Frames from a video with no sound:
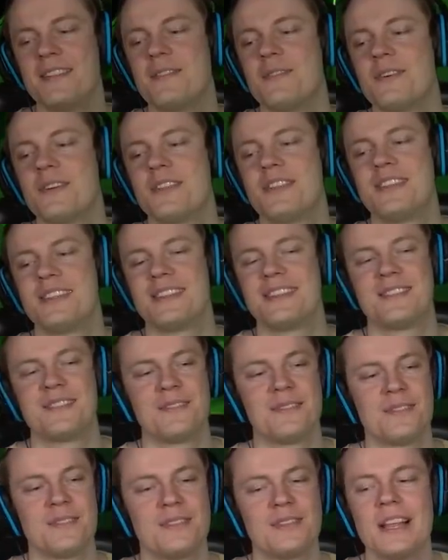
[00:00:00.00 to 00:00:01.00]
let's,
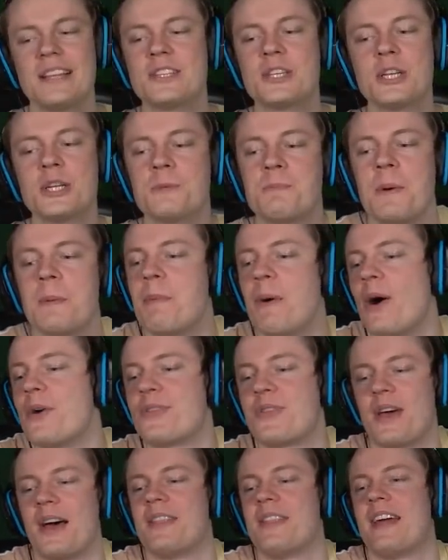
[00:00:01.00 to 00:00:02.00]
let's just put
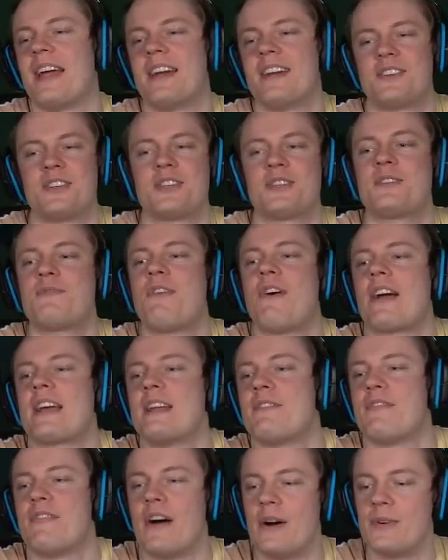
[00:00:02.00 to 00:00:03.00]
both on there. Just
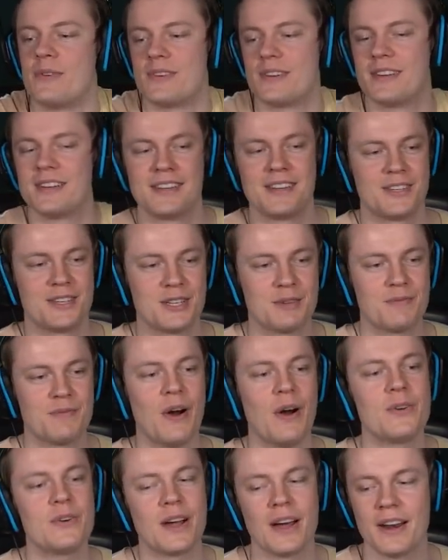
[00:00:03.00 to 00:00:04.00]
fucking vote. Just
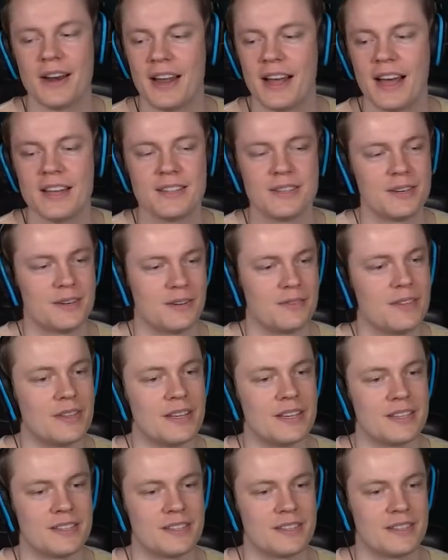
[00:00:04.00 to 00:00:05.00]
vote on either of
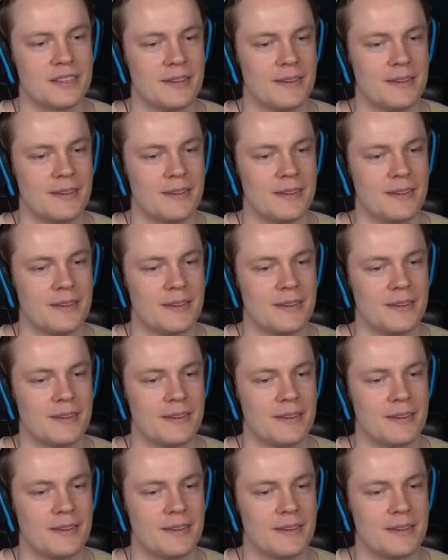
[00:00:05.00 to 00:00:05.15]
these.